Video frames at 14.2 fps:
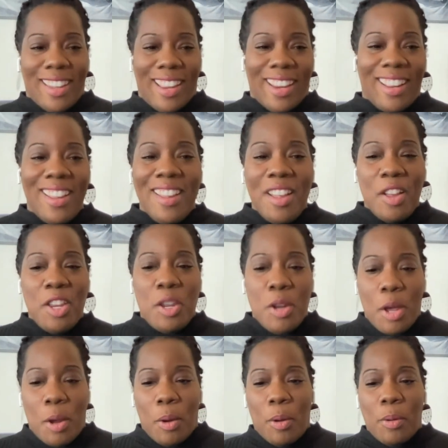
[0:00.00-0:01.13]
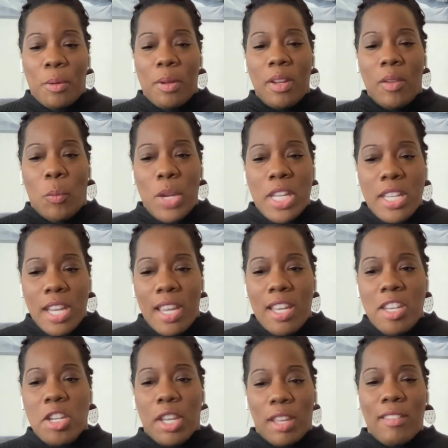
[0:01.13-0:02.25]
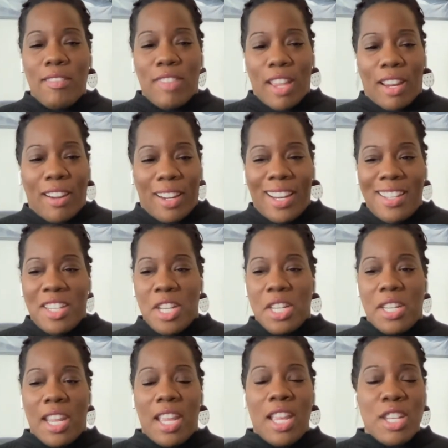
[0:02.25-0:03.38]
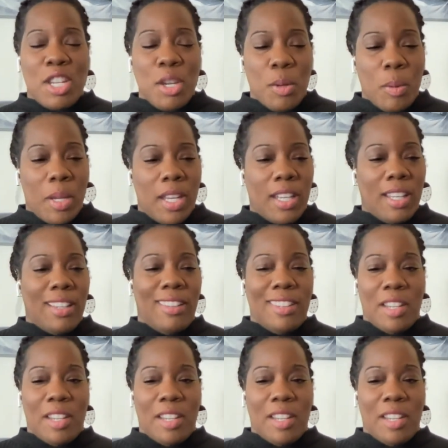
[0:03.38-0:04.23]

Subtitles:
Like, you know, we tend to get very just into it and,